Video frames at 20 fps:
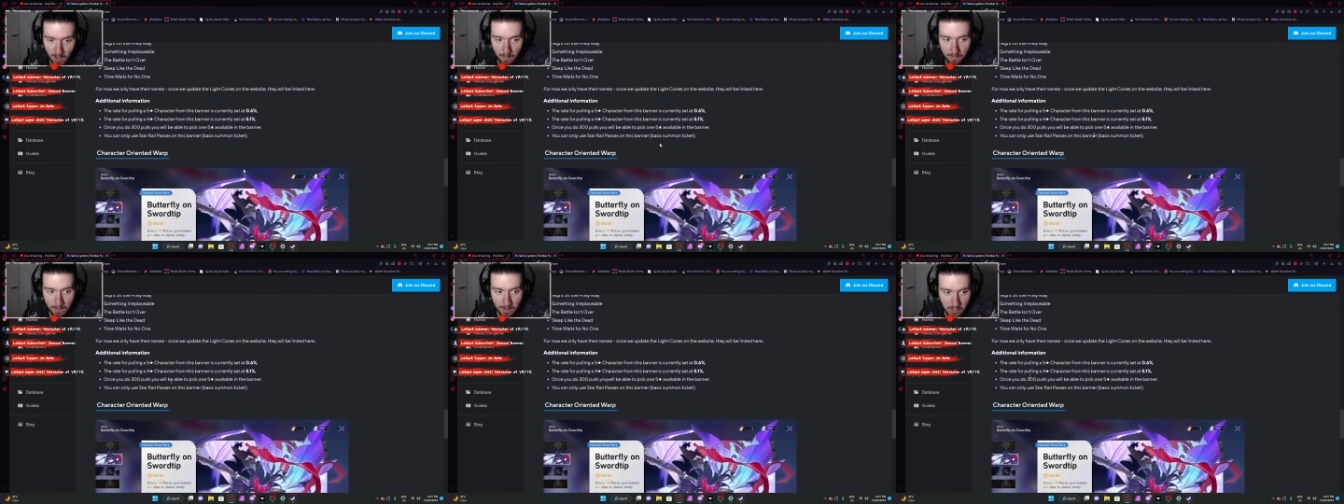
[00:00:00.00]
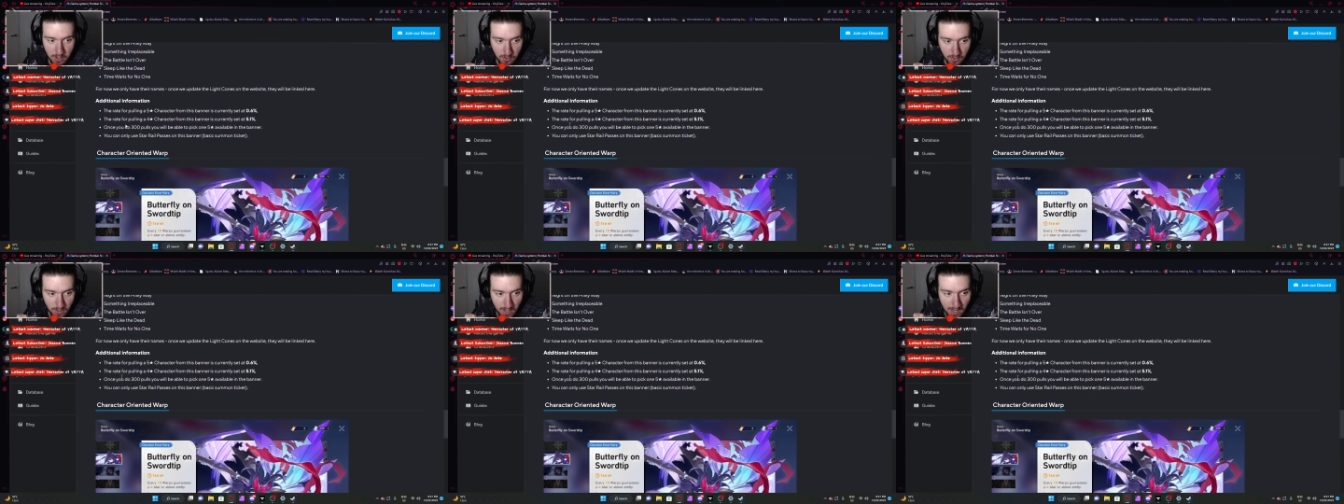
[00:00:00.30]
but
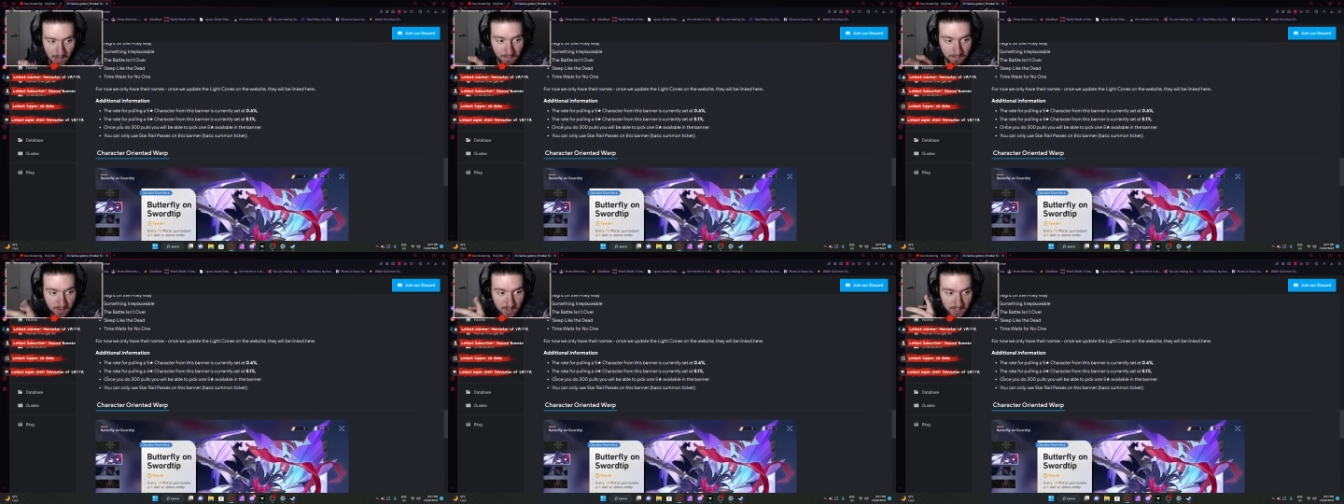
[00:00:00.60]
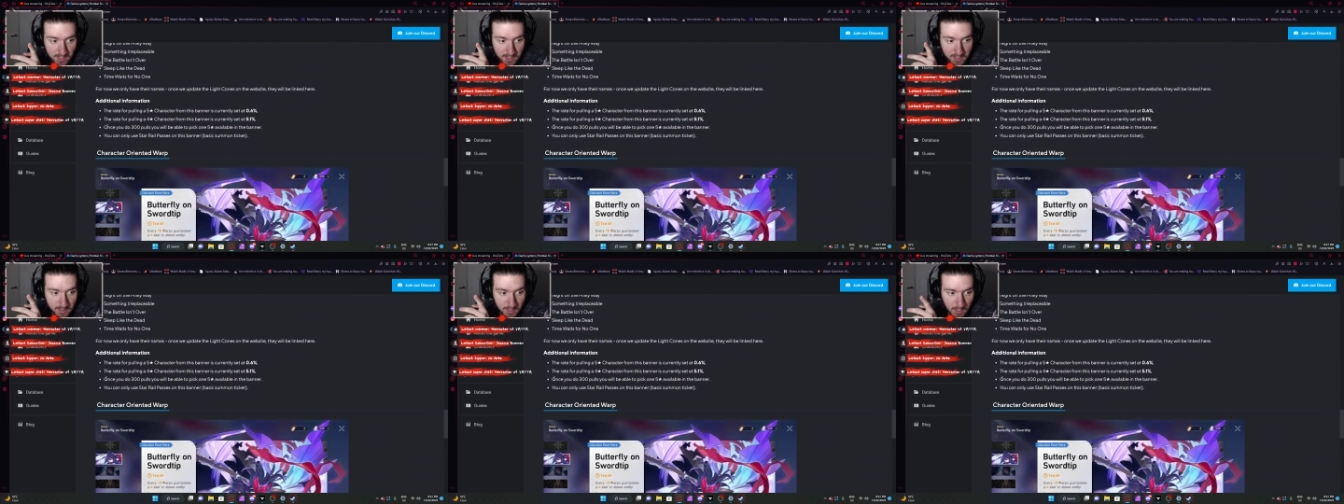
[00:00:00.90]
you do have
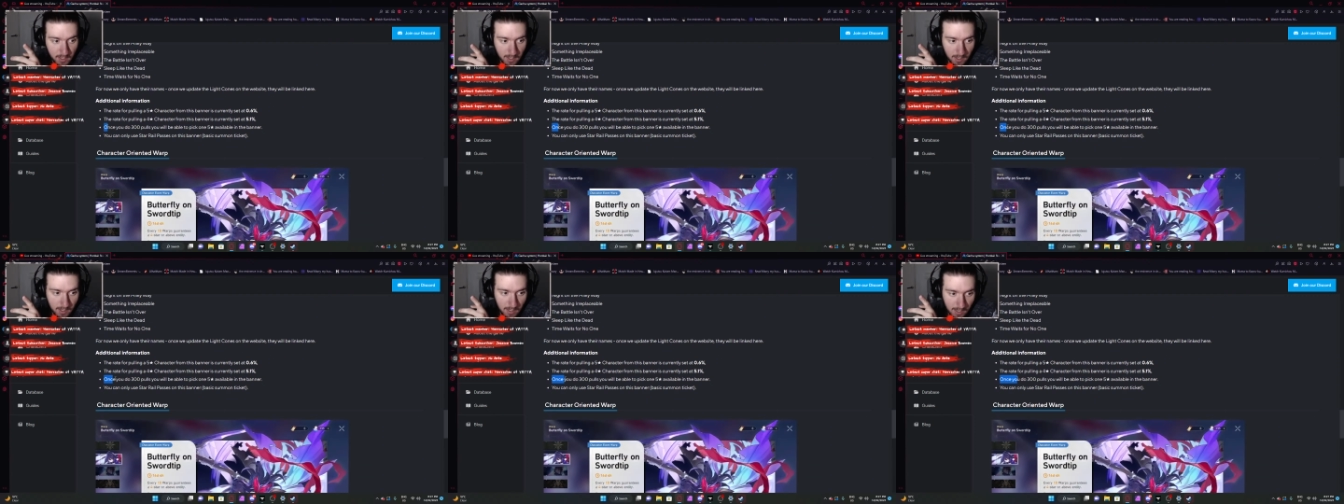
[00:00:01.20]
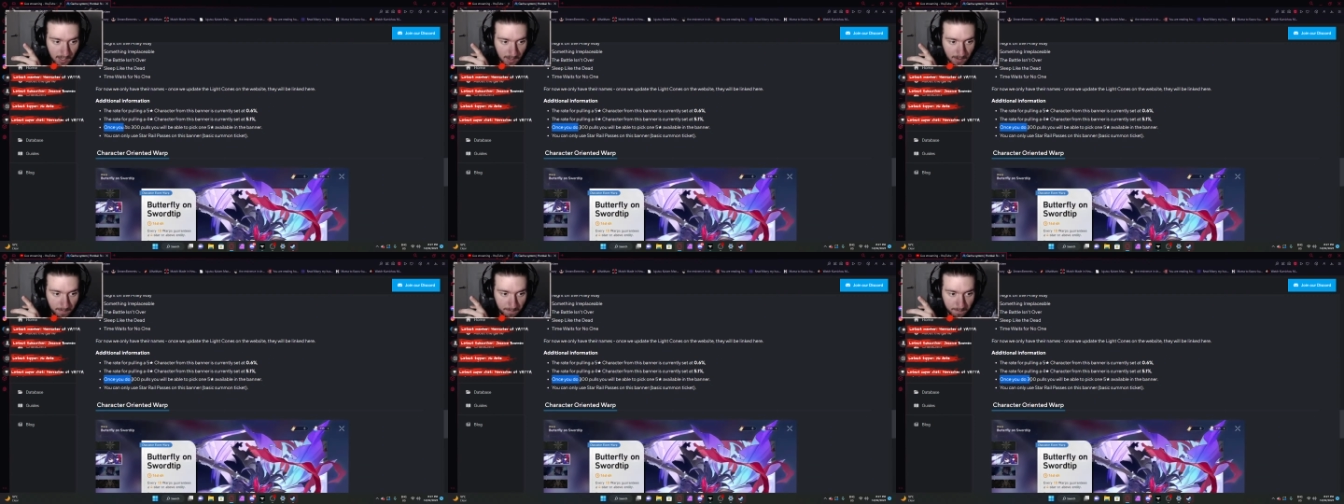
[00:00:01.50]
this
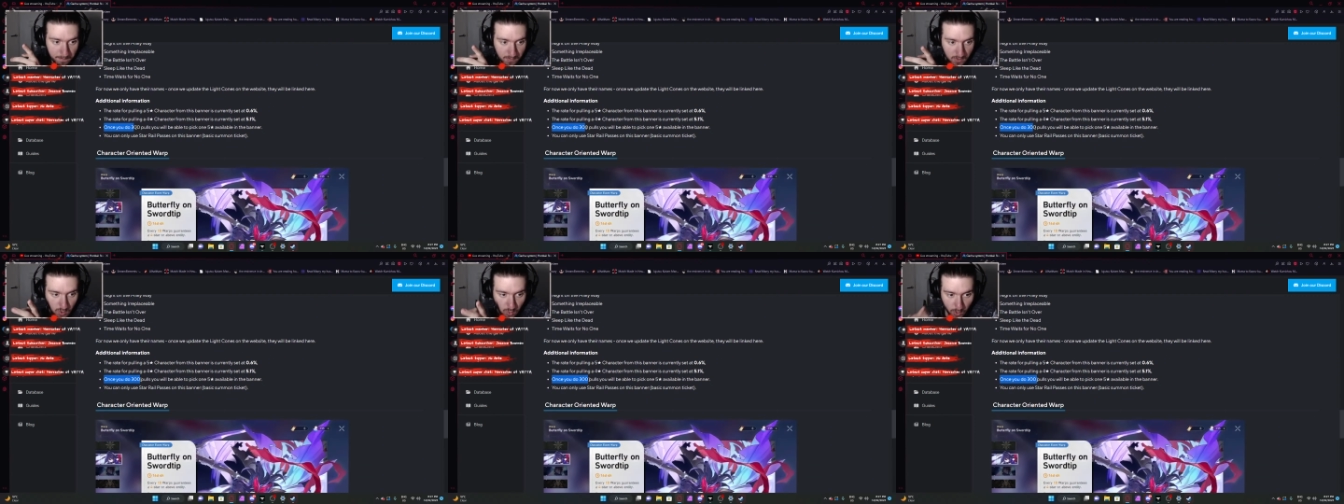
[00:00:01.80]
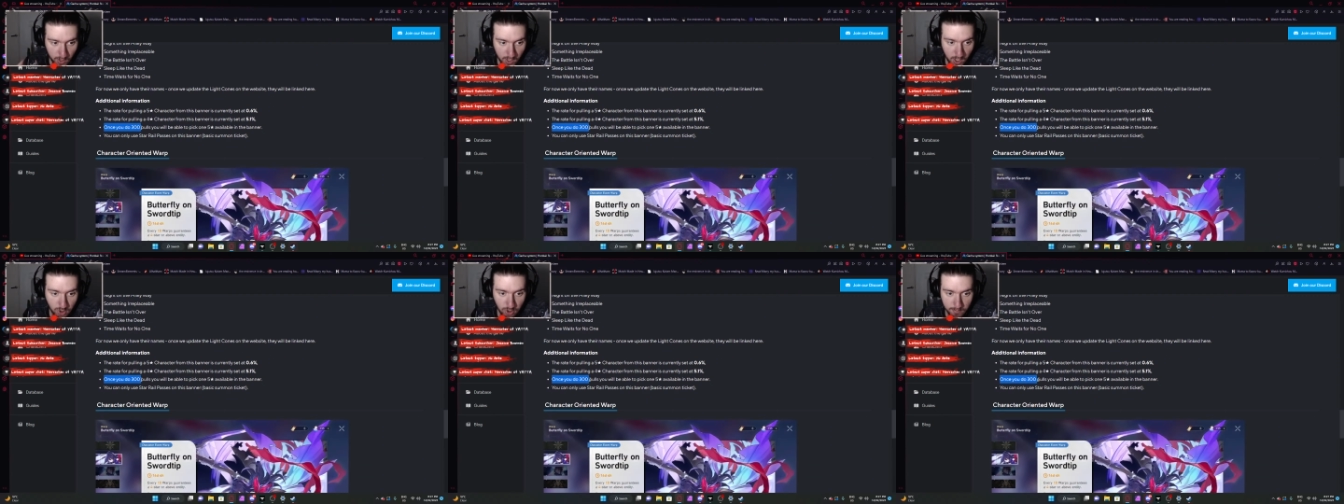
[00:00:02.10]
um,
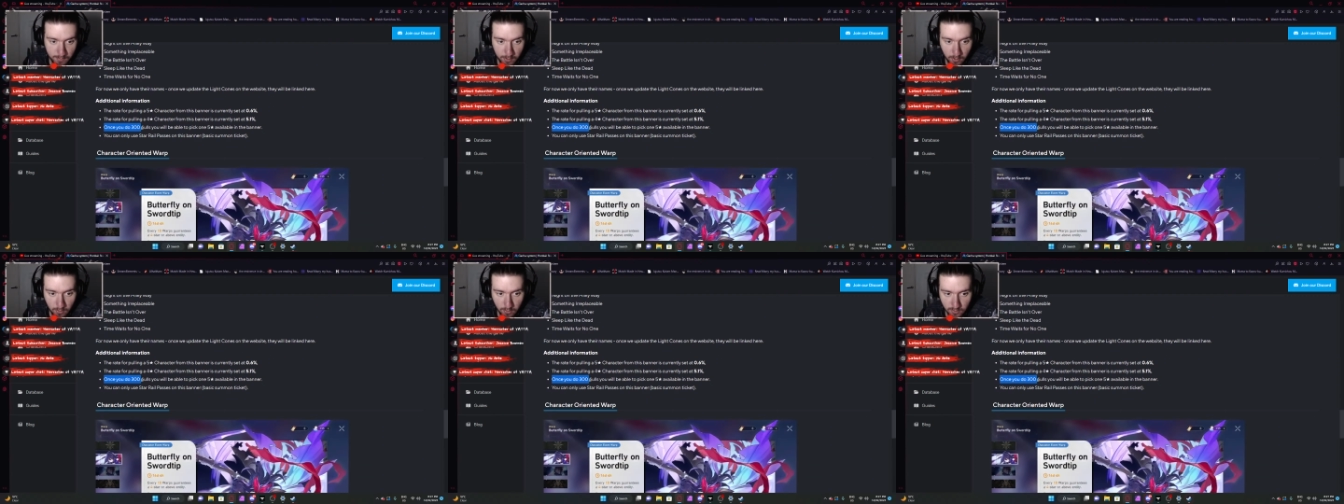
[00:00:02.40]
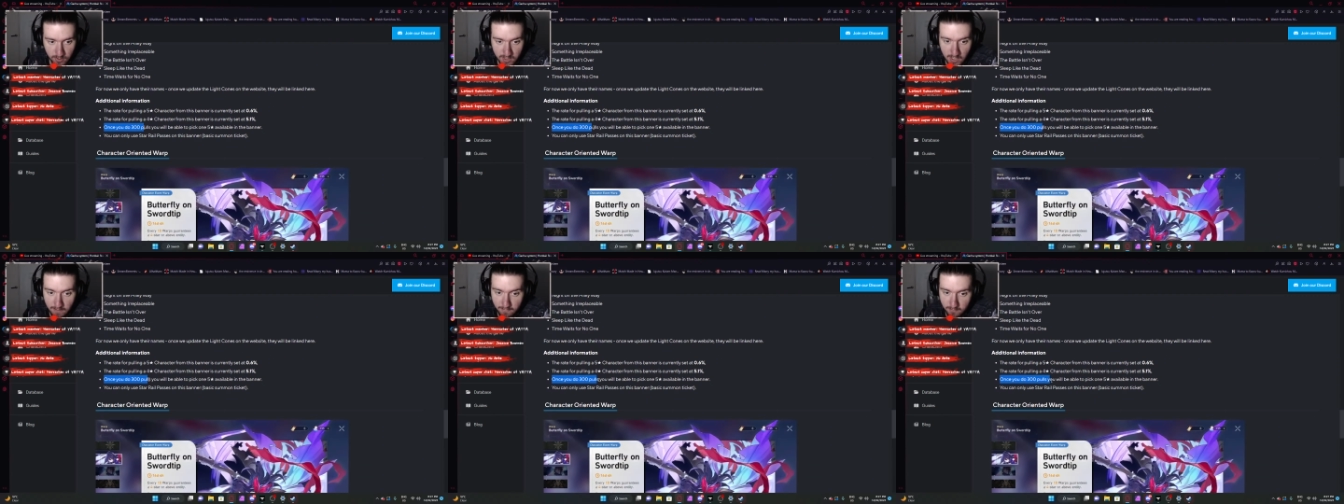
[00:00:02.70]
300
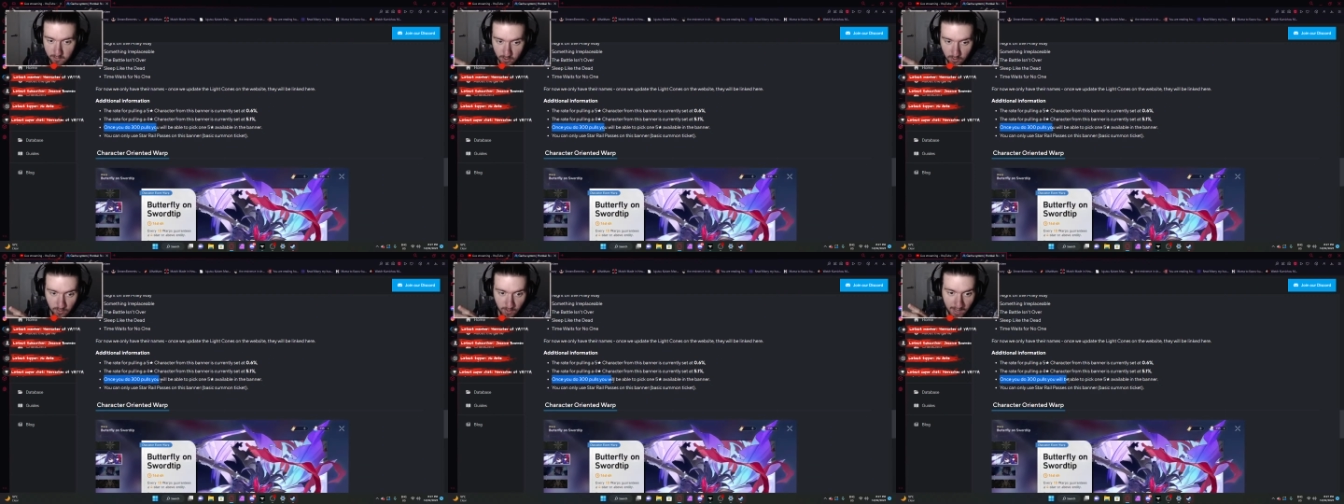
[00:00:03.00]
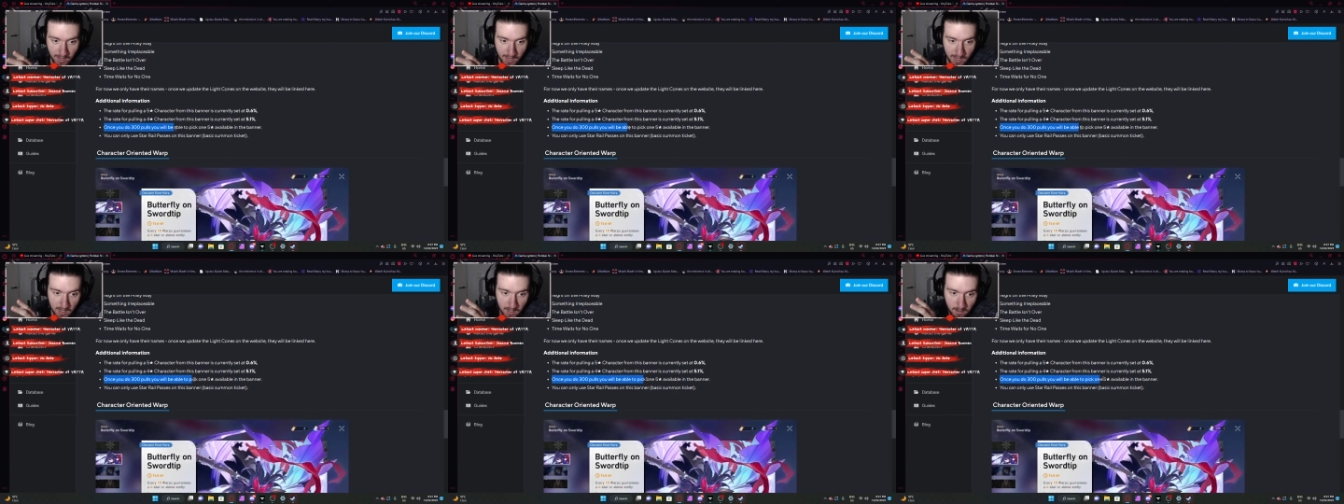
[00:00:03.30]
pulls gives you
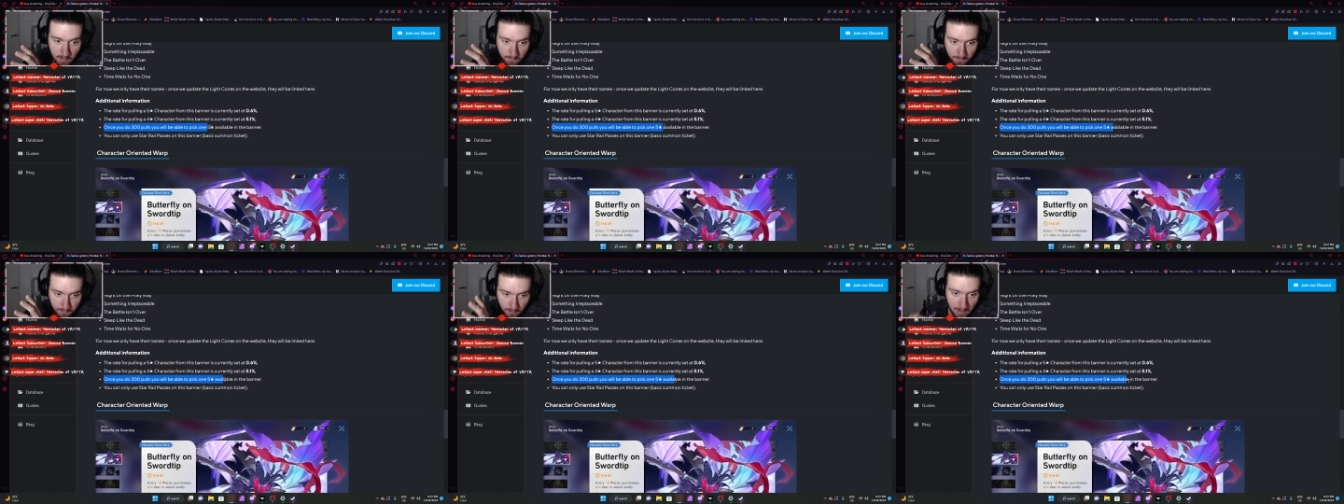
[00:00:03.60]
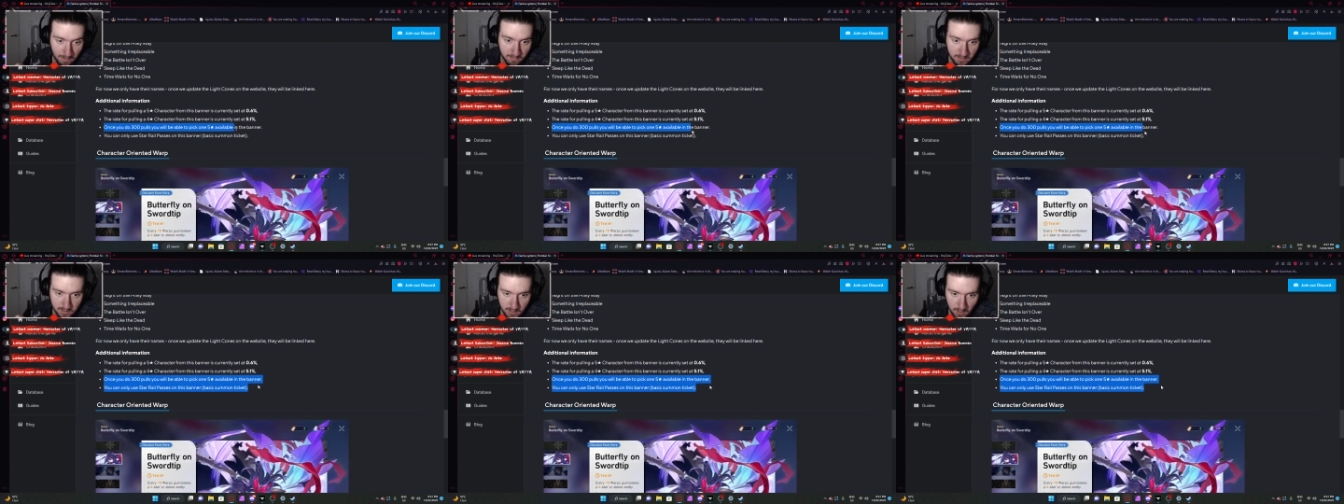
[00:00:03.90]
a
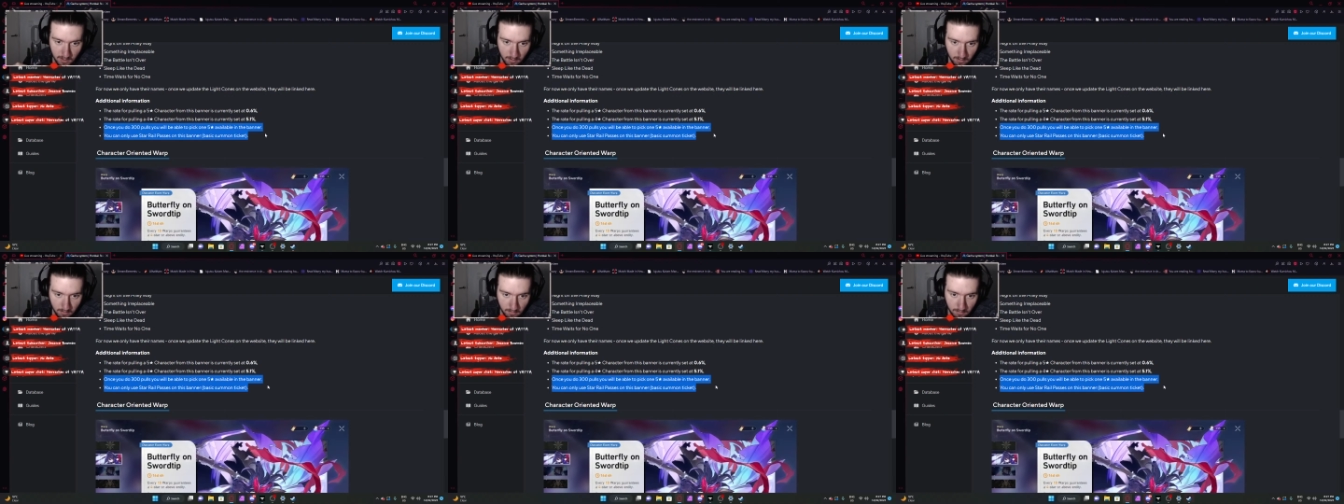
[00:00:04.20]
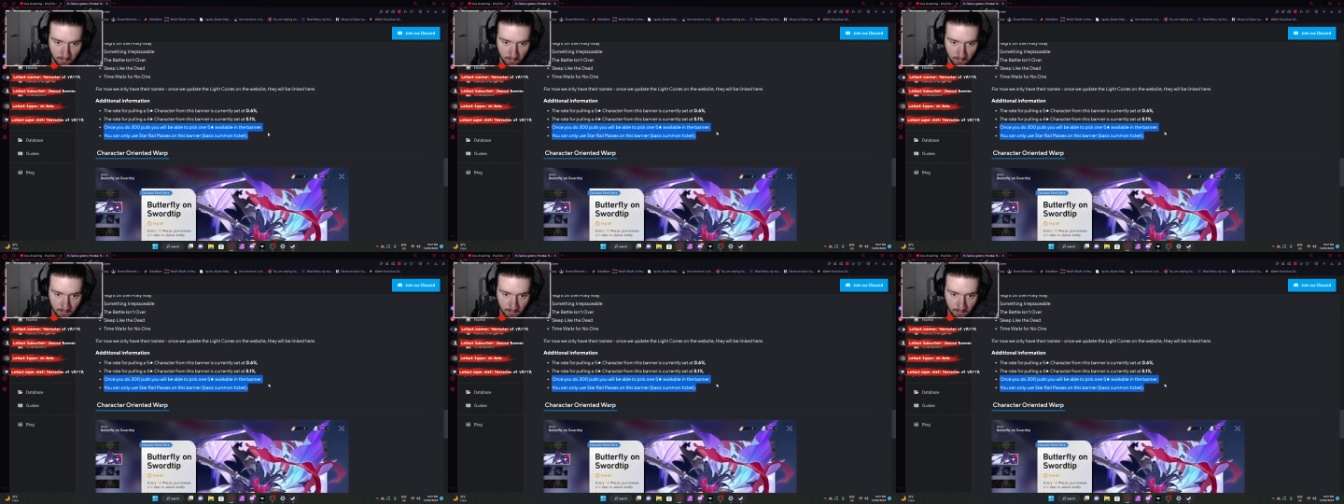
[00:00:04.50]
five star.